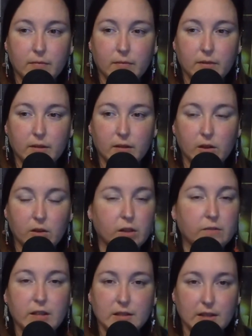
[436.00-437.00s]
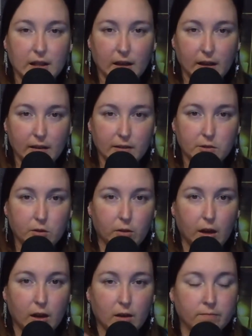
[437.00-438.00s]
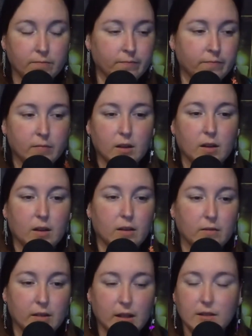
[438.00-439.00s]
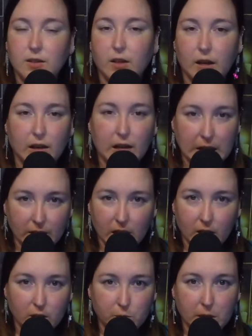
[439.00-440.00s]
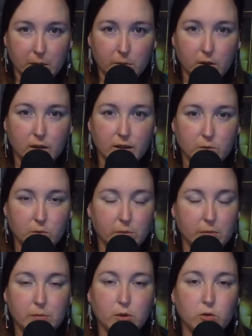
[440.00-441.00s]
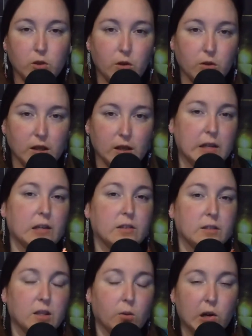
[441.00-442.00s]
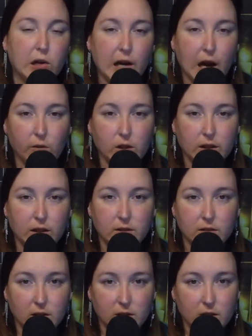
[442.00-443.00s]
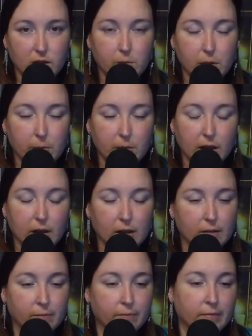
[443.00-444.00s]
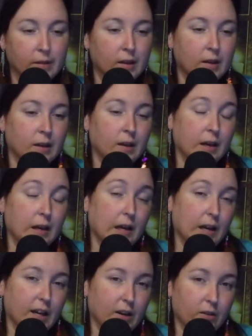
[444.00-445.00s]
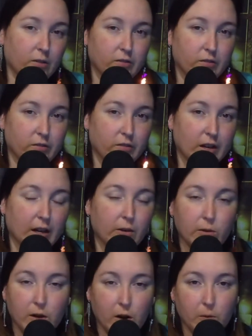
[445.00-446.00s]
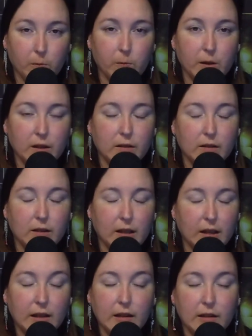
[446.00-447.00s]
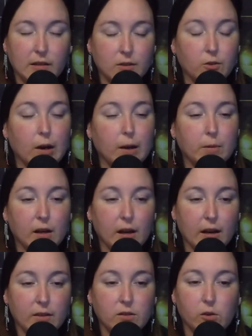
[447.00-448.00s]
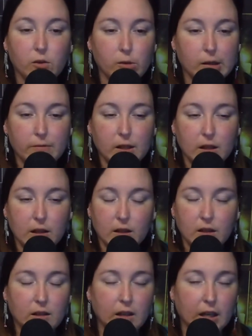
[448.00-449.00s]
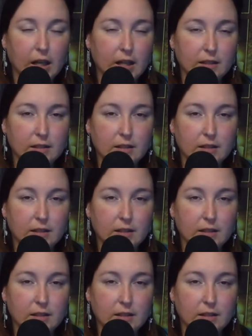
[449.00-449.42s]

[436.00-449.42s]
They're investigating it, so that's how they kind of catch people, is when people know details that were not released to the public. I don't know, but he described it as horrific, and